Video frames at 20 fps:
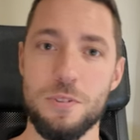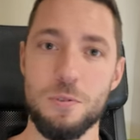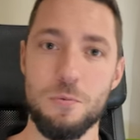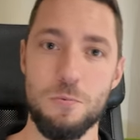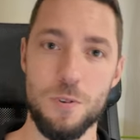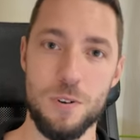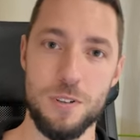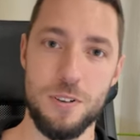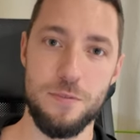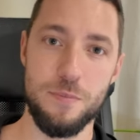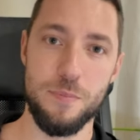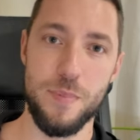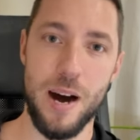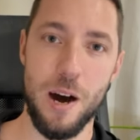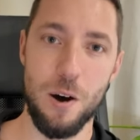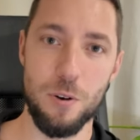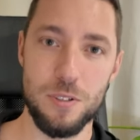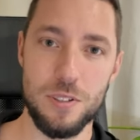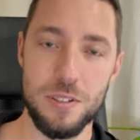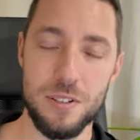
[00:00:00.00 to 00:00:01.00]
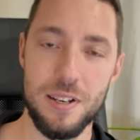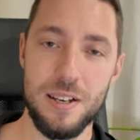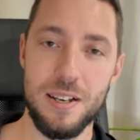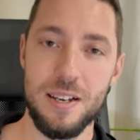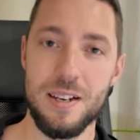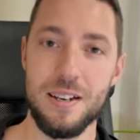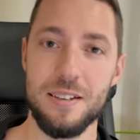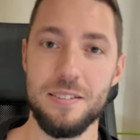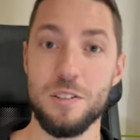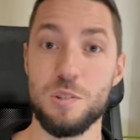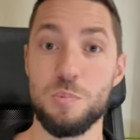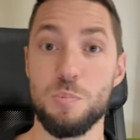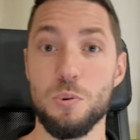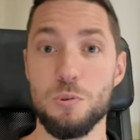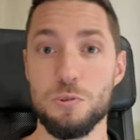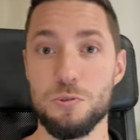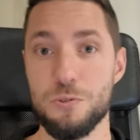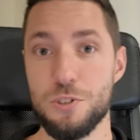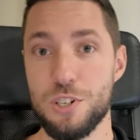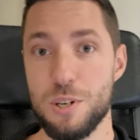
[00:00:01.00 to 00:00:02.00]
of the word of mouth and the
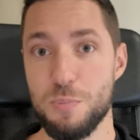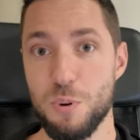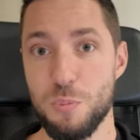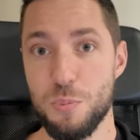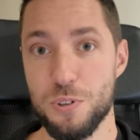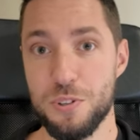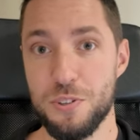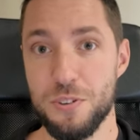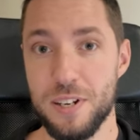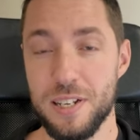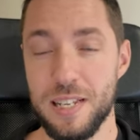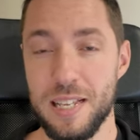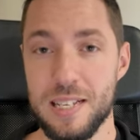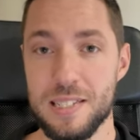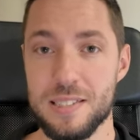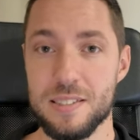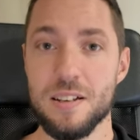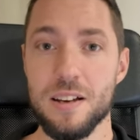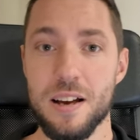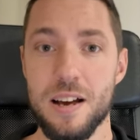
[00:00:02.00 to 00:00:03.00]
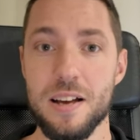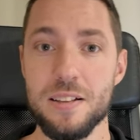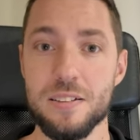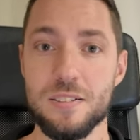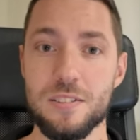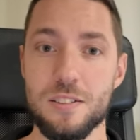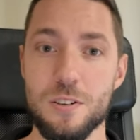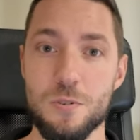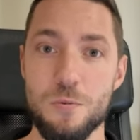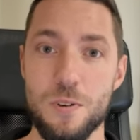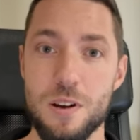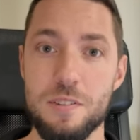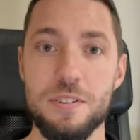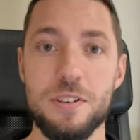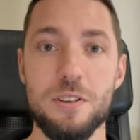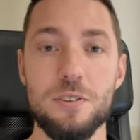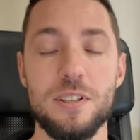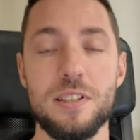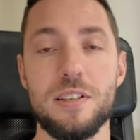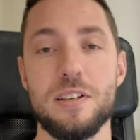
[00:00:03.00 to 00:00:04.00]
sponsorship opportunities and the
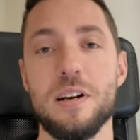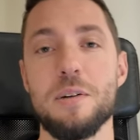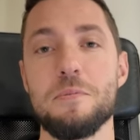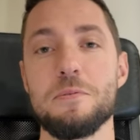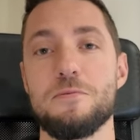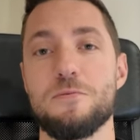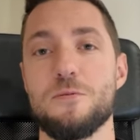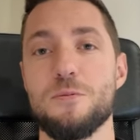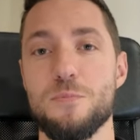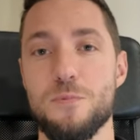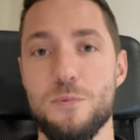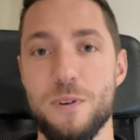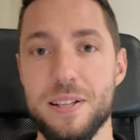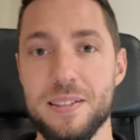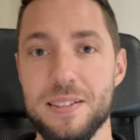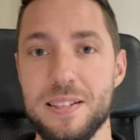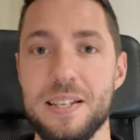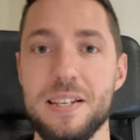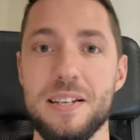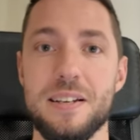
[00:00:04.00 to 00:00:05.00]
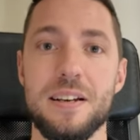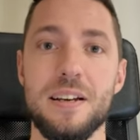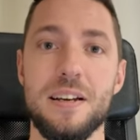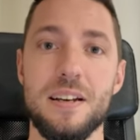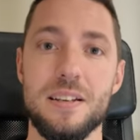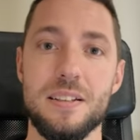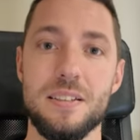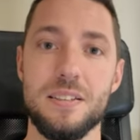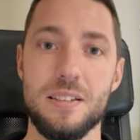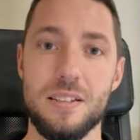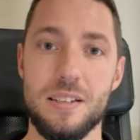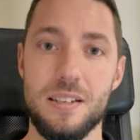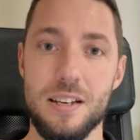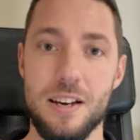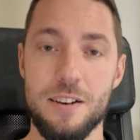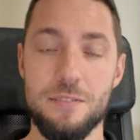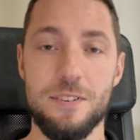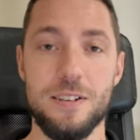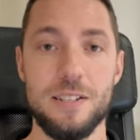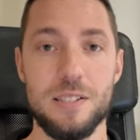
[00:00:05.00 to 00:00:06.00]
revenue that comes from renting the
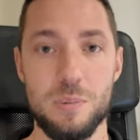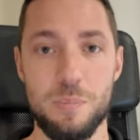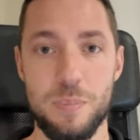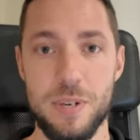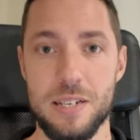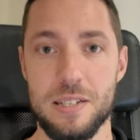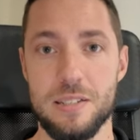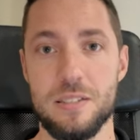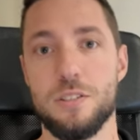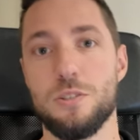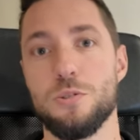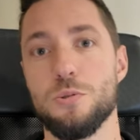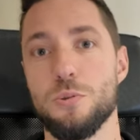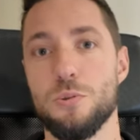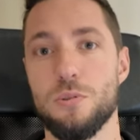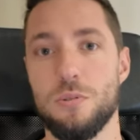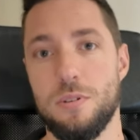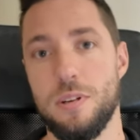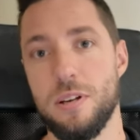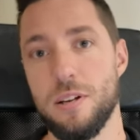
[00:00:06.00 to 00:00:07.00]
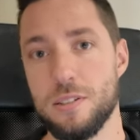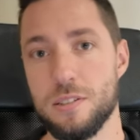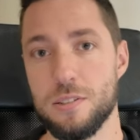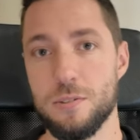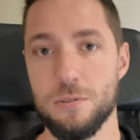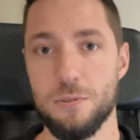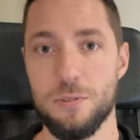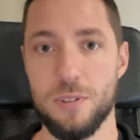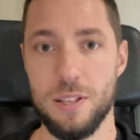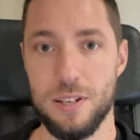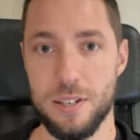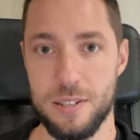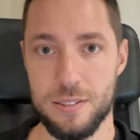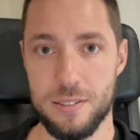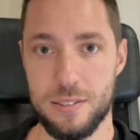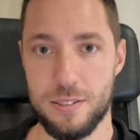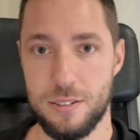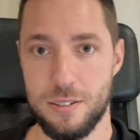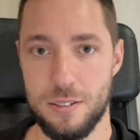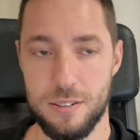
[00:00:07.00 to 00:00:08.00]
event space to external
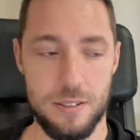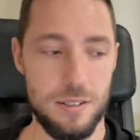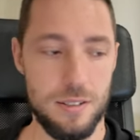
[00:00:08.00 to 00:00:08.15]
clients.